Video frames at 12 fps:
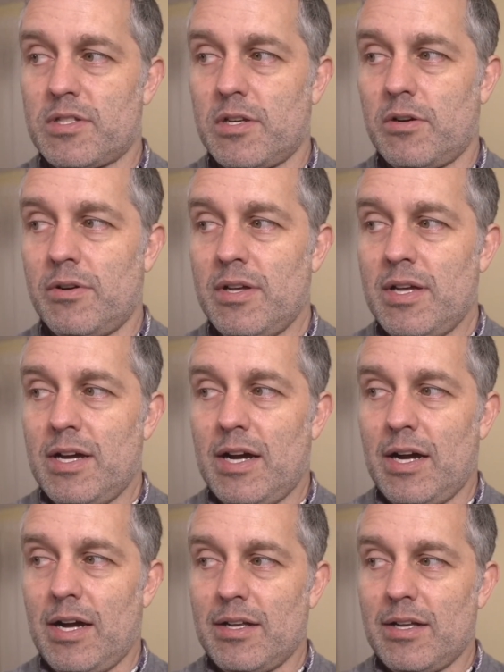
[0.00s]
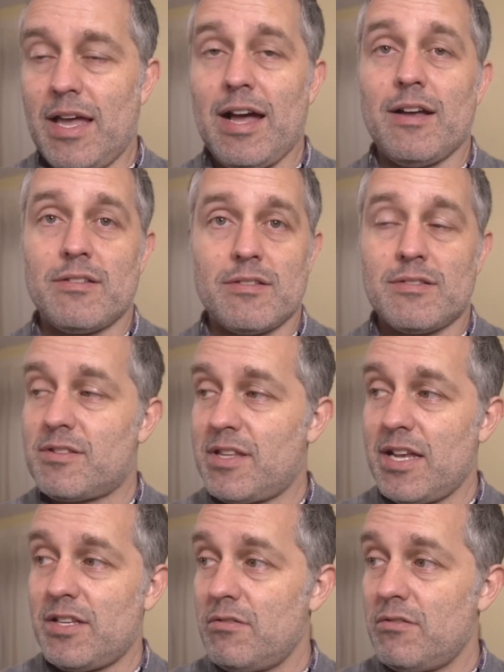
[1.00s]
So
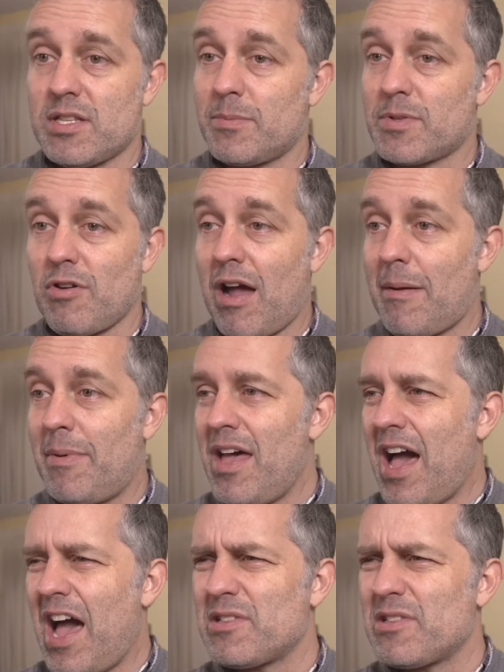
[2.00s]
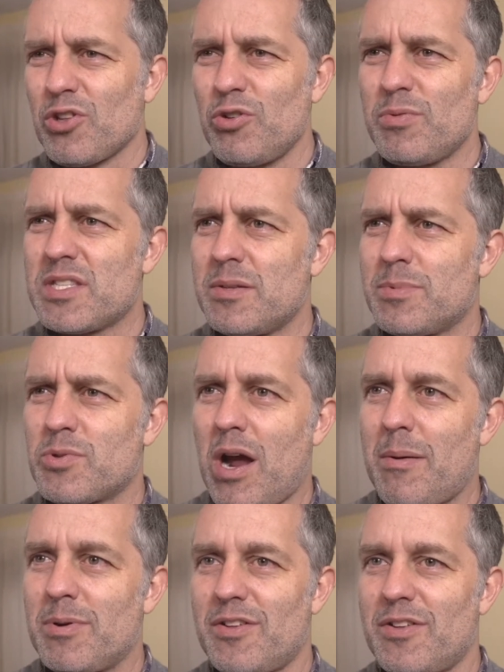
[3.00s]
stay tuned, subscribe. I always lose
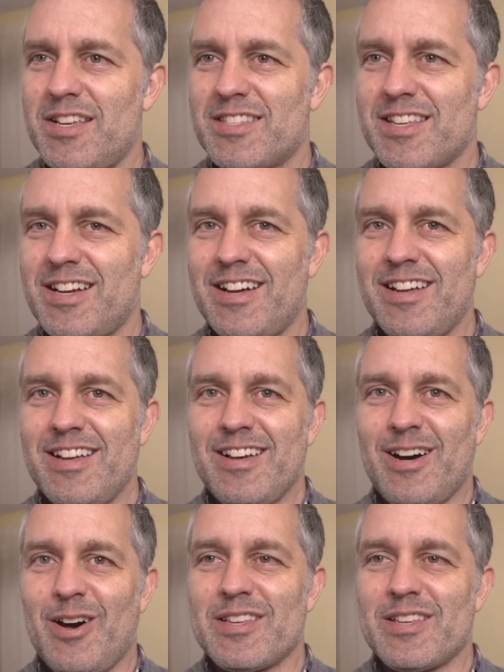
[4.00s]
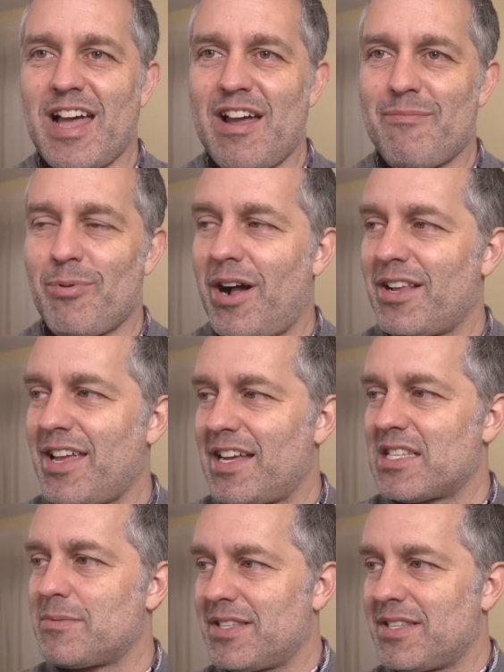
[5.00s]
subscribers on these live
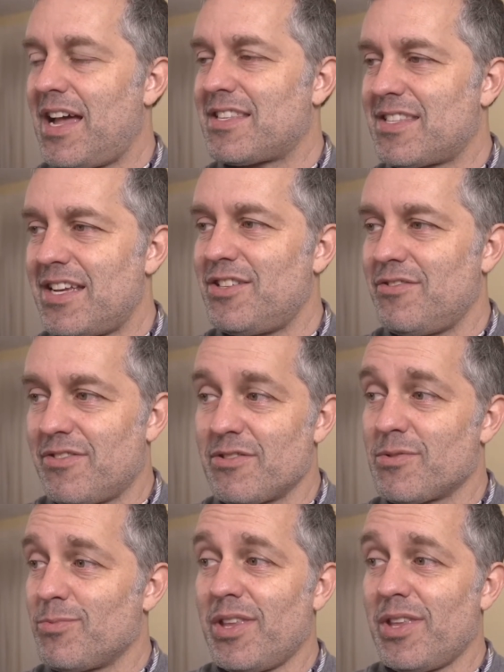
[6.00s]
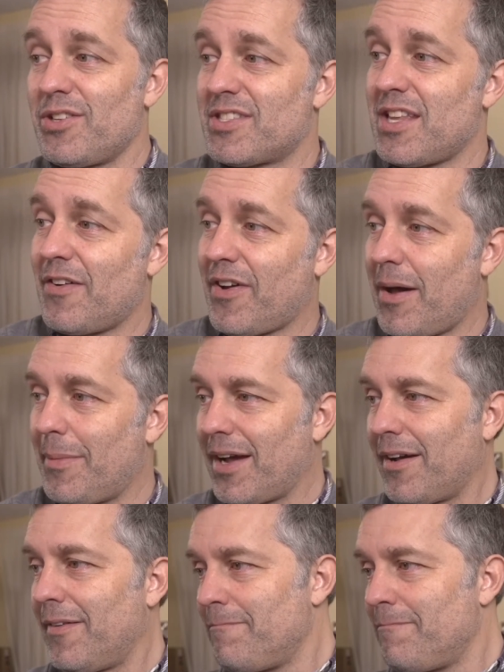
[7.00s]
broadcasts, but yeah, stay tuned. There's really good stuff coming.